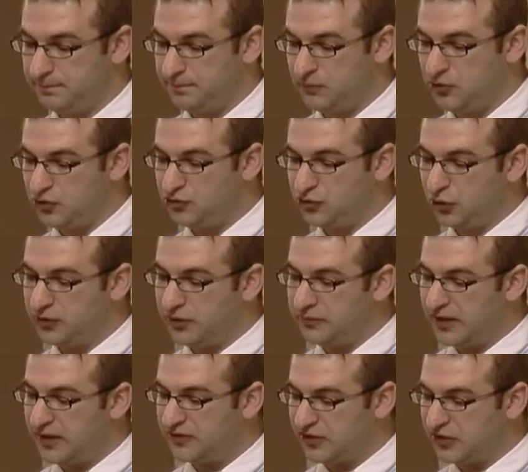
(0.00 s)
Do you show them
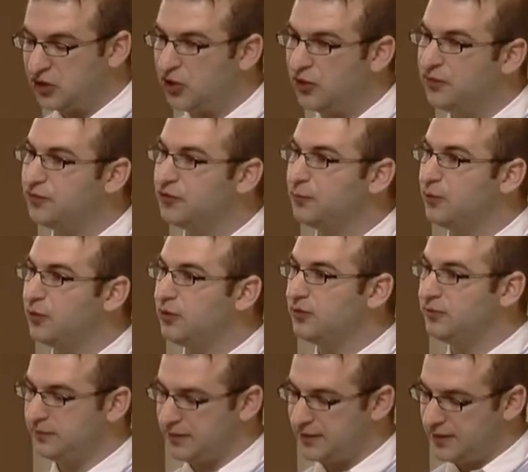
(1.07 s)
that as
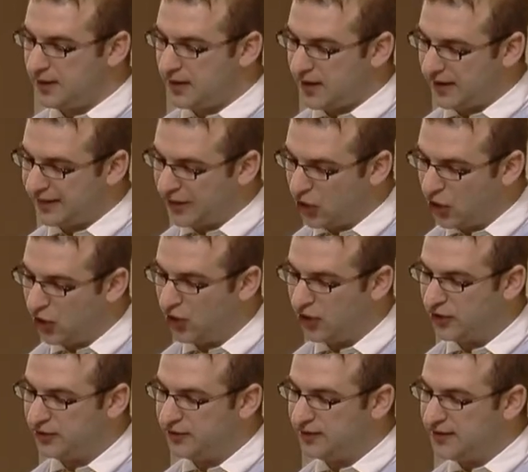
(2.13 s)
uncomfortable and
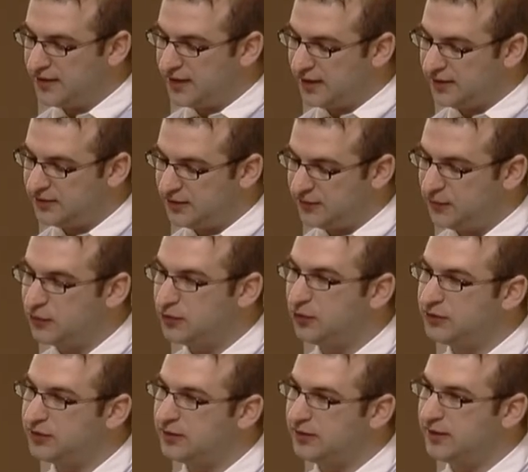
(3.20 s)
hard and difficult
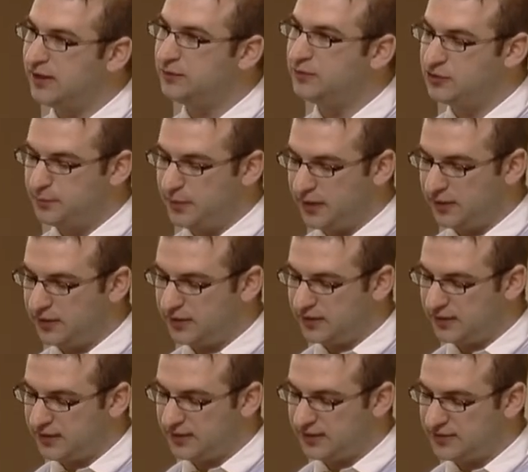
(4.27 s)
that the language barrier
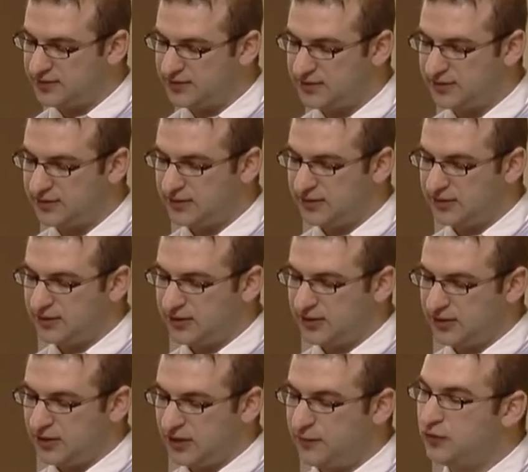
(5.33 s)
is
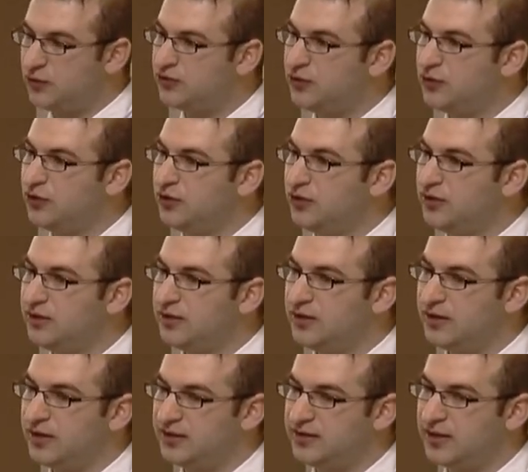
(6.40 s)
if you still
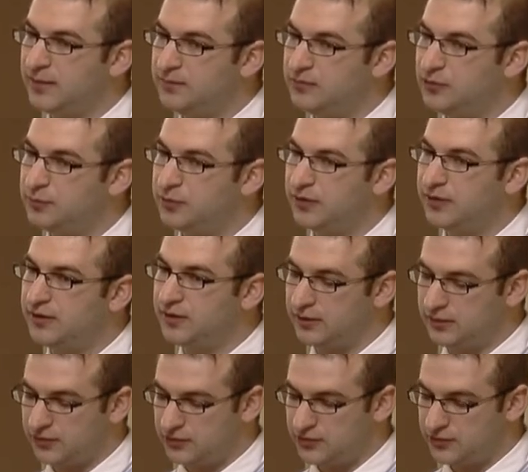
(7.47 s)
attempt to pray in
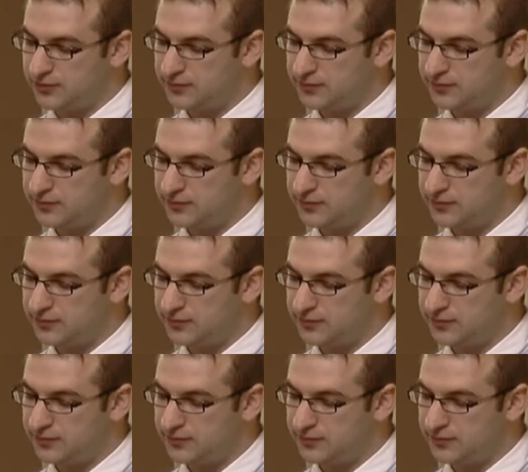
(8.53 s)
English?